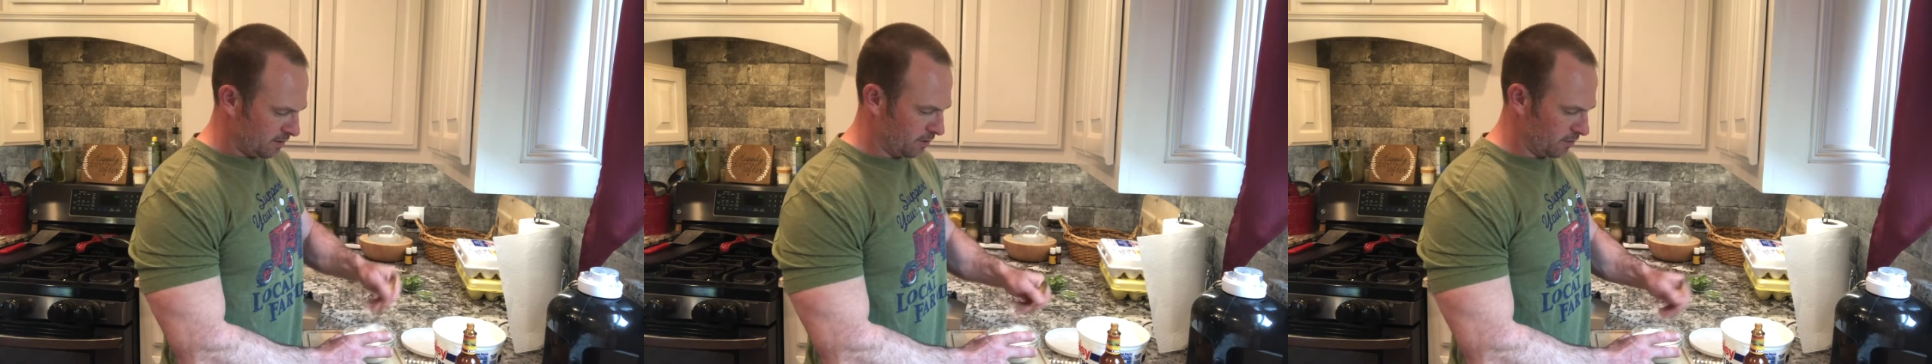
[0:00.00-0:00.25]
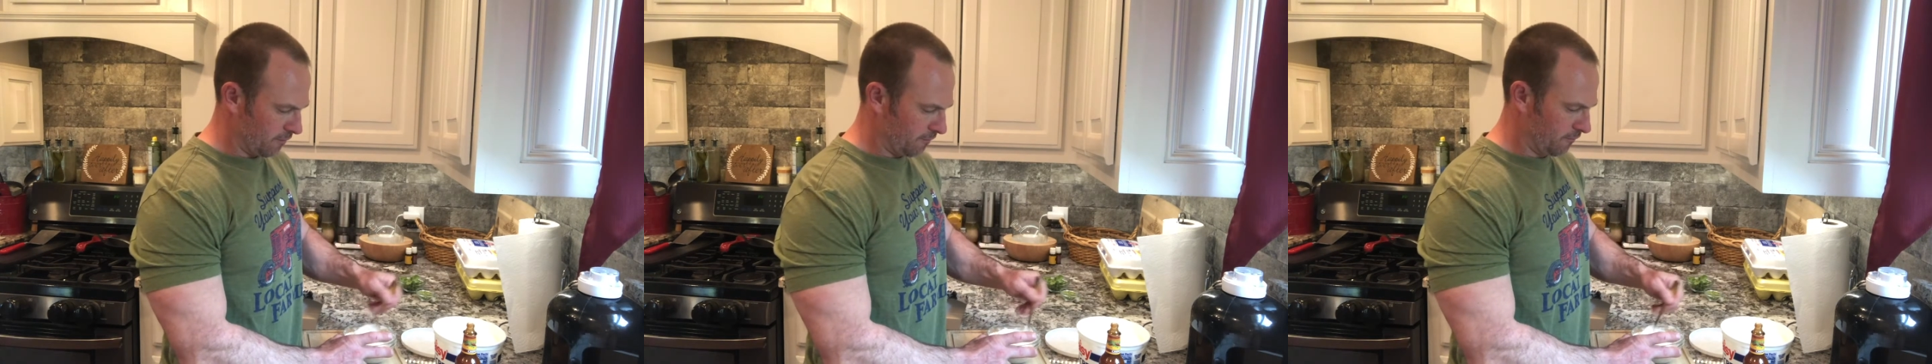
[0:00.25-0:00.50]

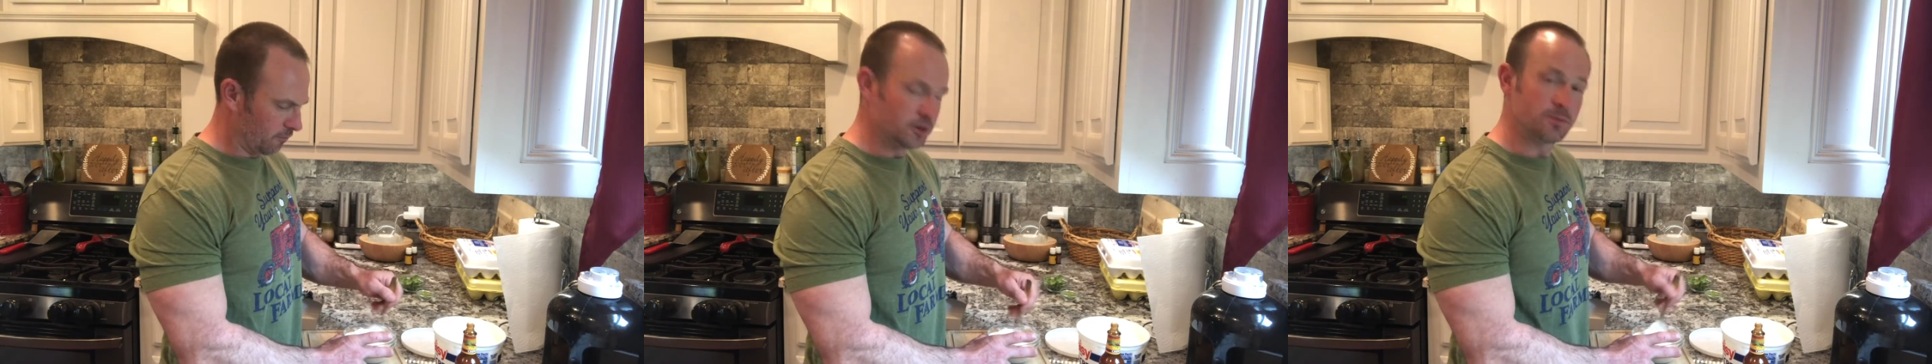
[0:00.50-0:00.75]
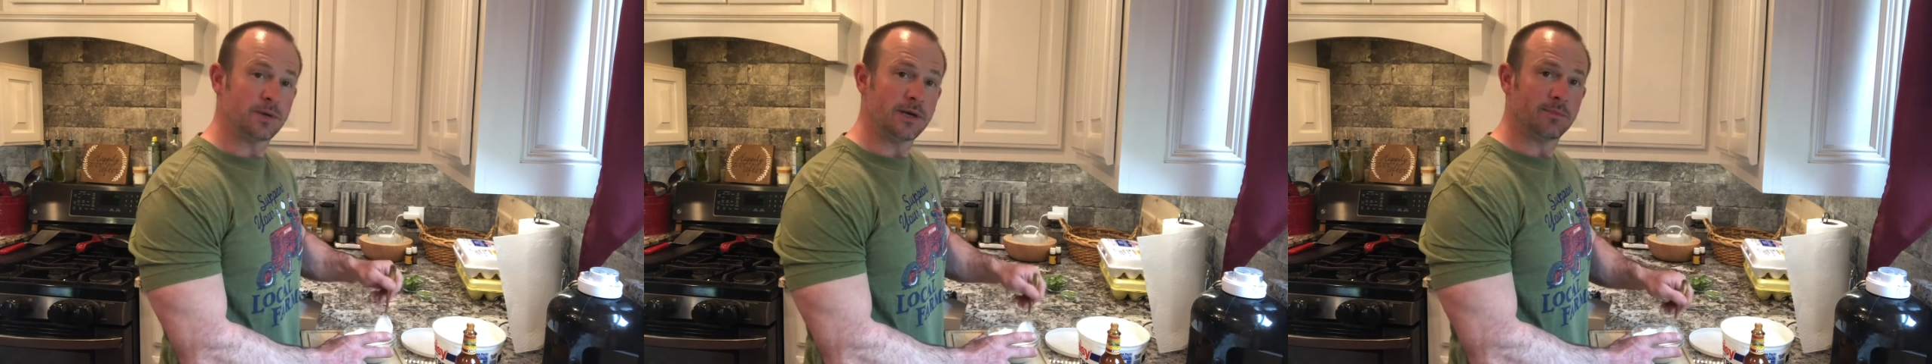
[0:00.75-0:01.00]
force
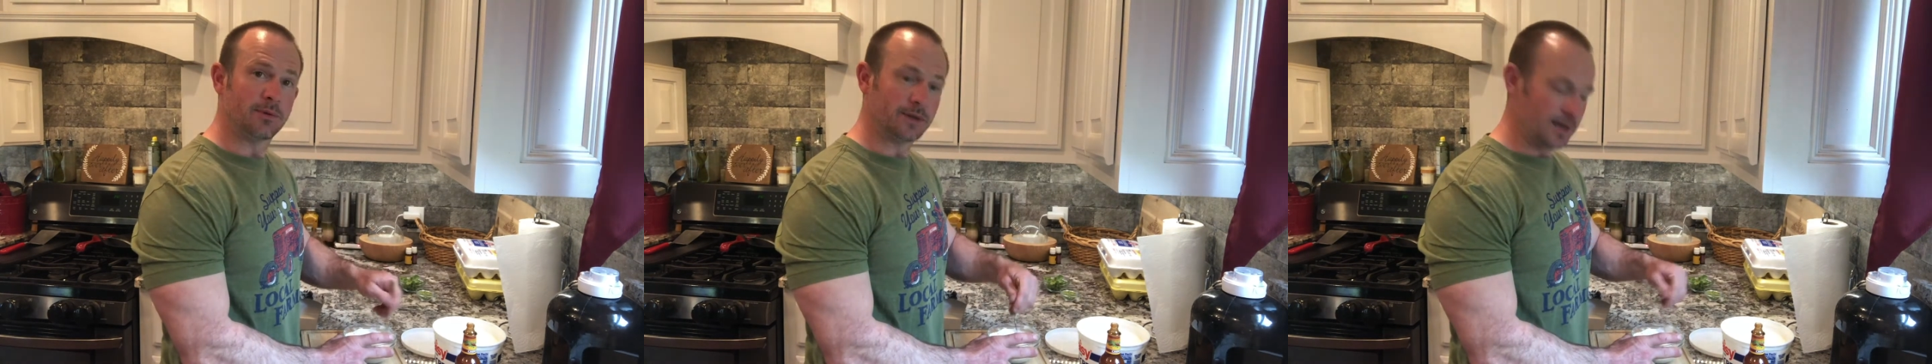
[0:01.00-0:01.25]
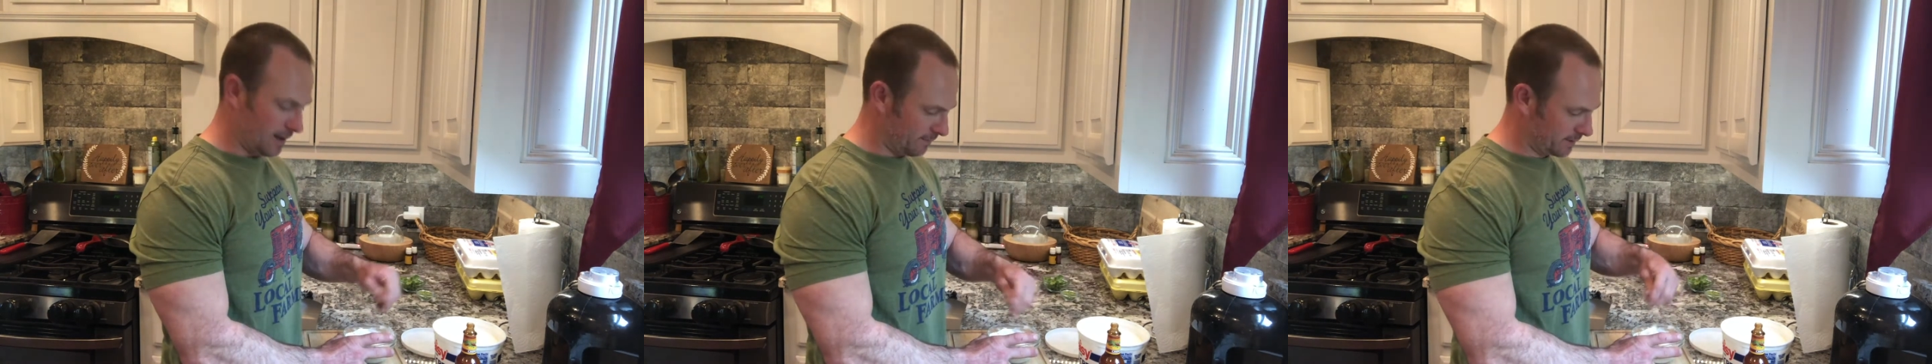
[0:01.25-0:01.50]
people
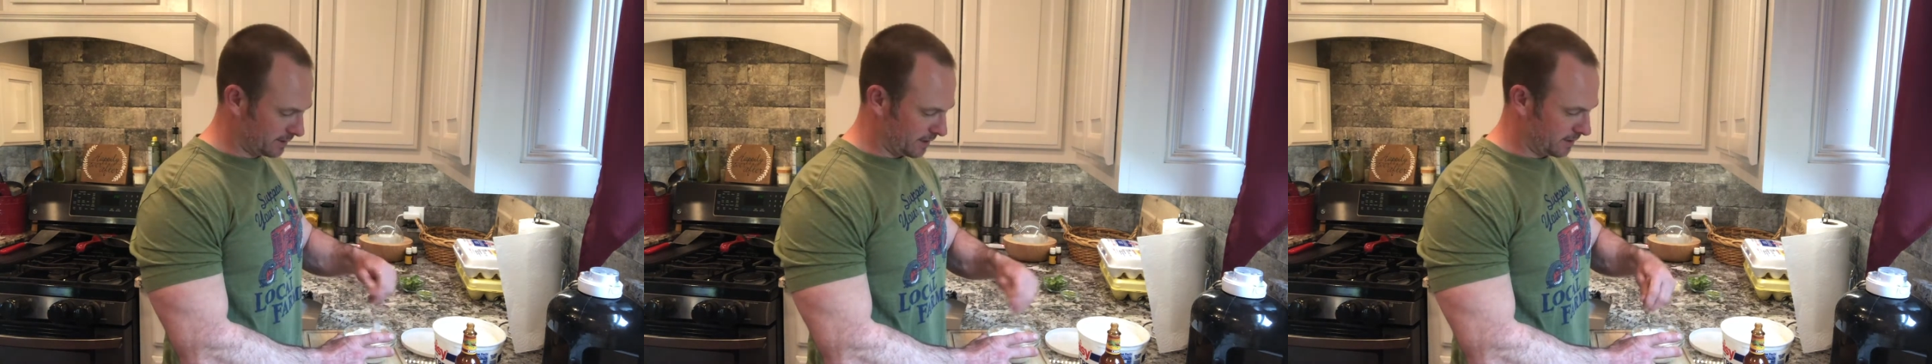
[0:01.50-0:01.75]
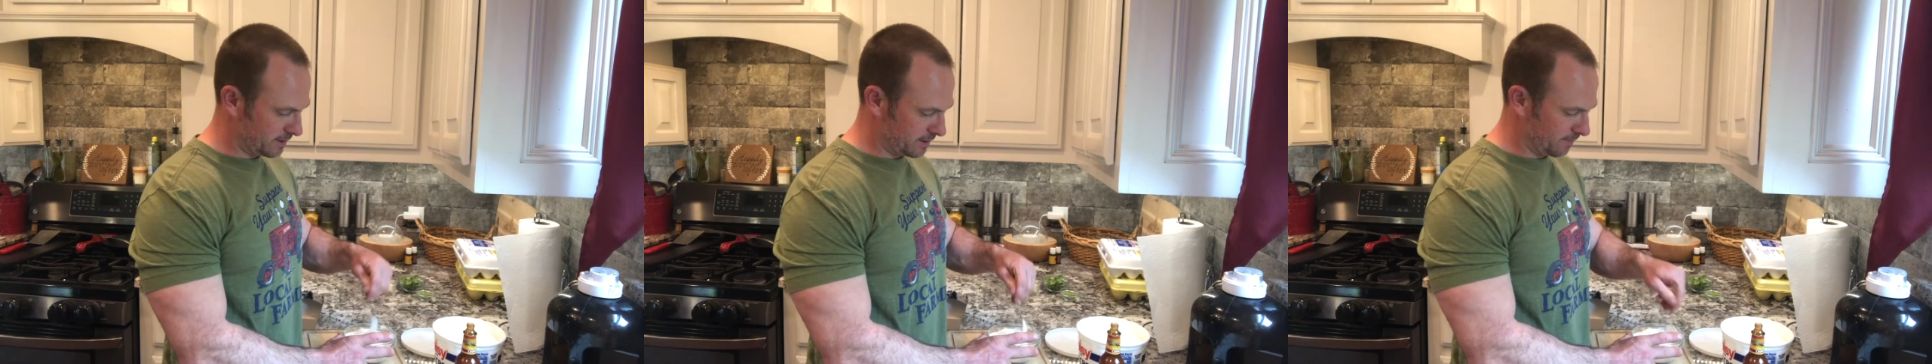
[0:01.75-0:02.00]
to have to take
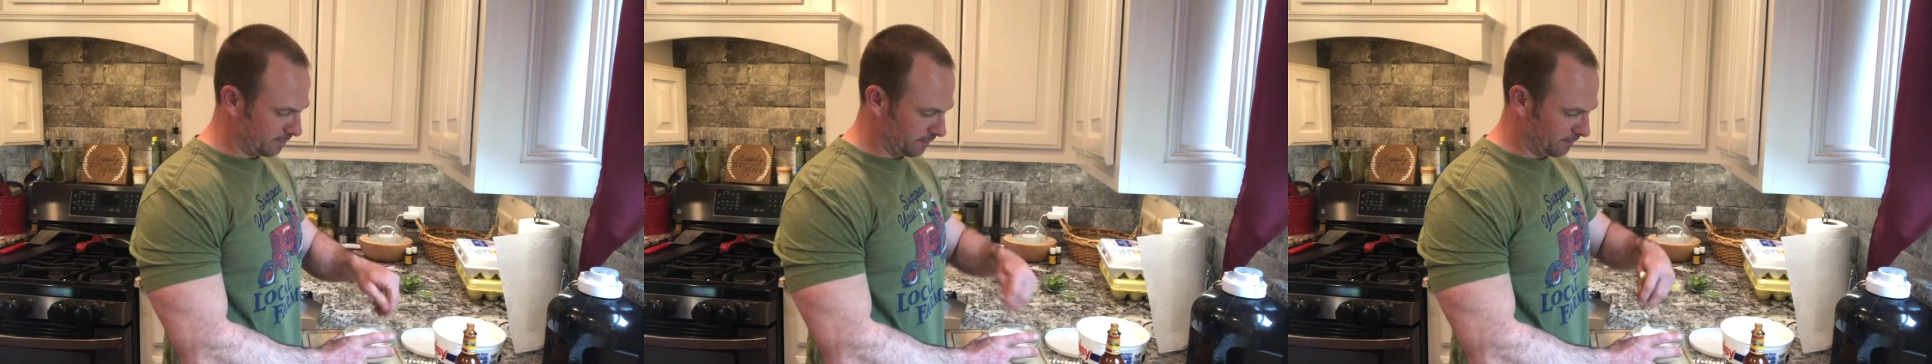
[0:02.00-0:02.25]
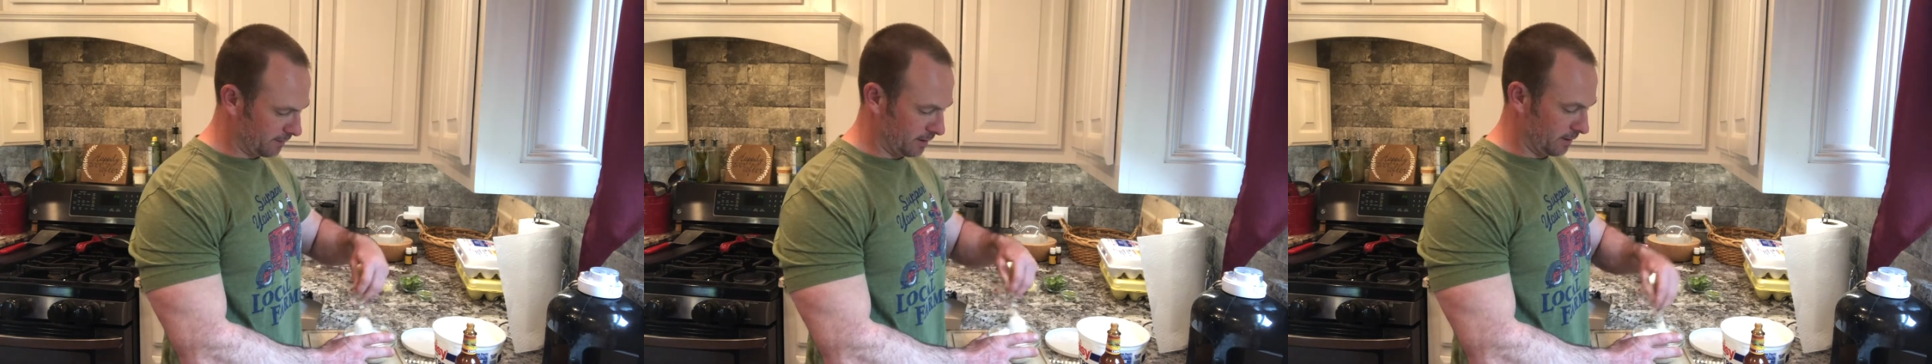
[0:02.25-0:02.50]
a sip
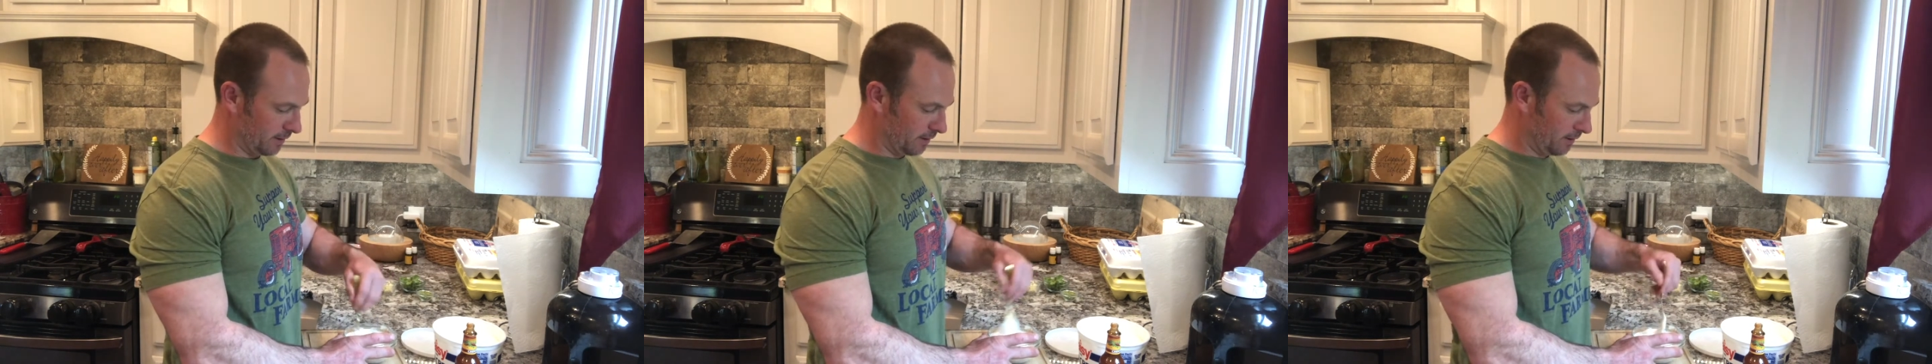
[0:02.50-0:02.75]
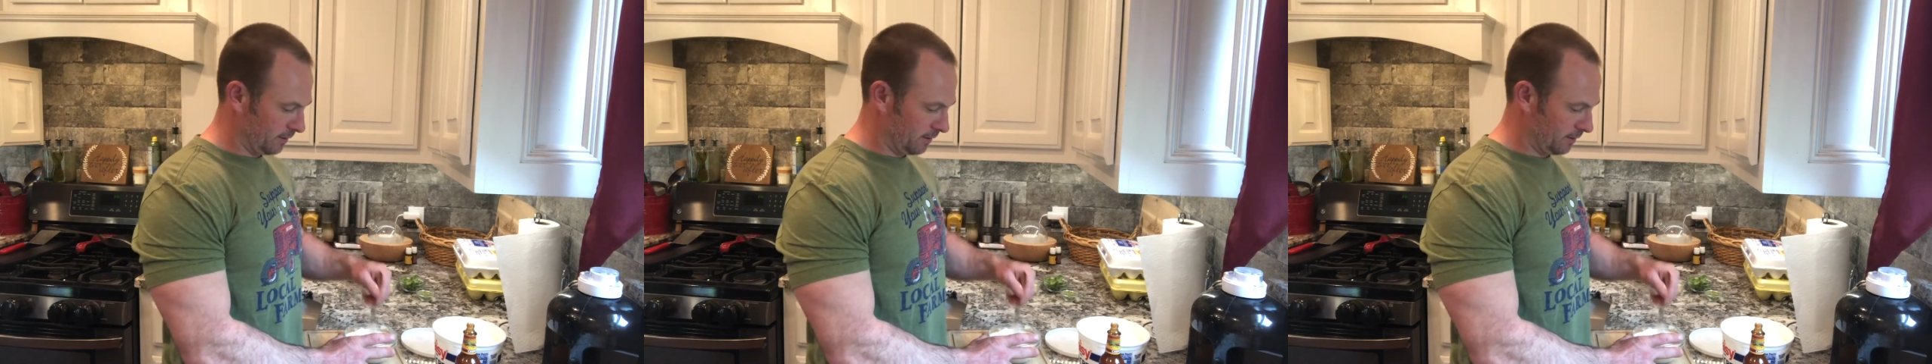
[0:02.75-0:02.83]
of,